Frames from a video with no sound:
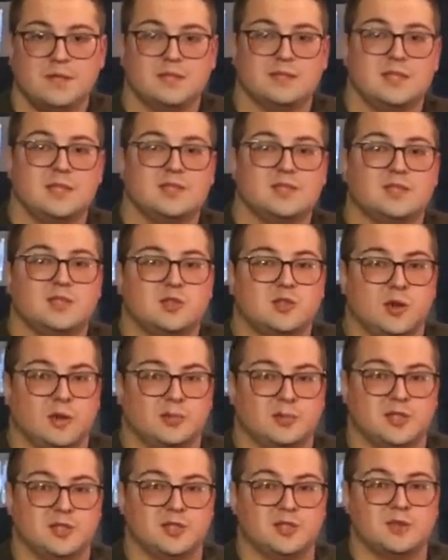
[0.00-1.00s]
It says in the
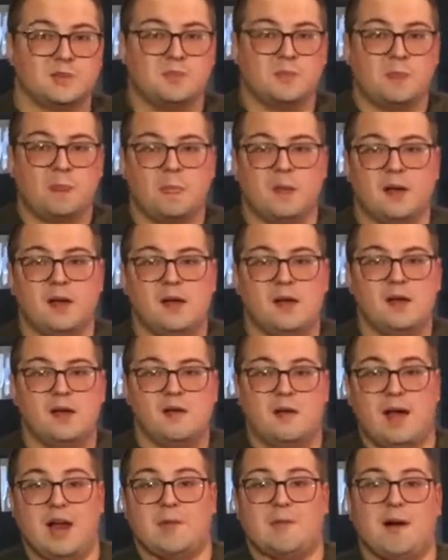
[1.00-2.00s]
scriptures,
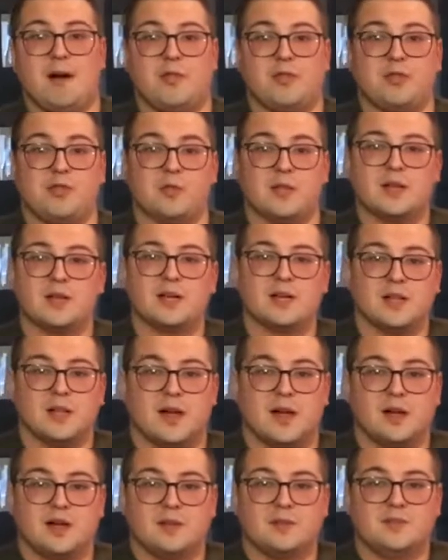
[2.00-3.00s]
"At about 3
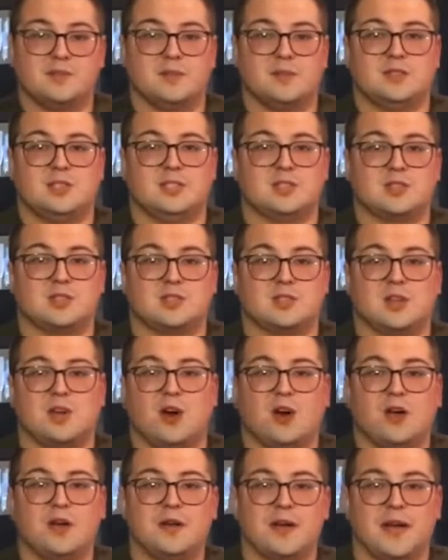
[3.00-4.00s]
o'clock, Jesus
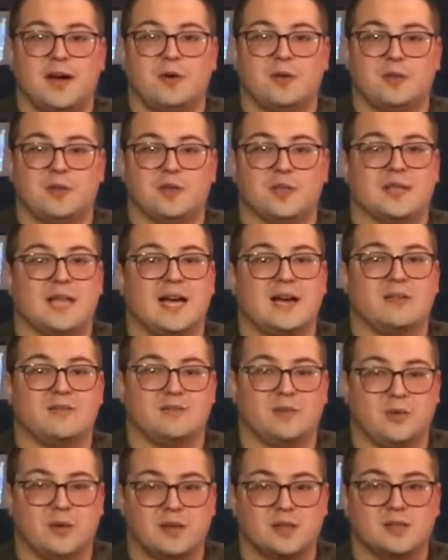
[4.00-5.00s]
called out with a
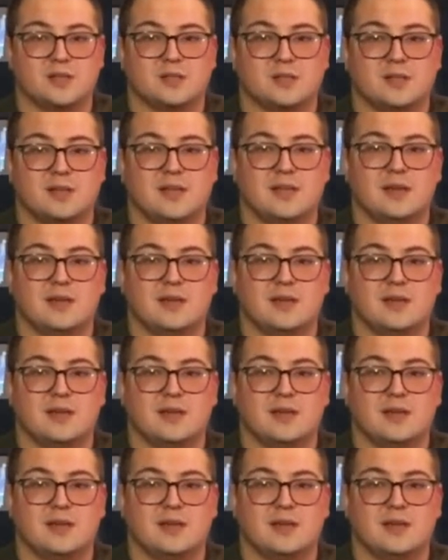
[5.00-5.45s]
loud voice,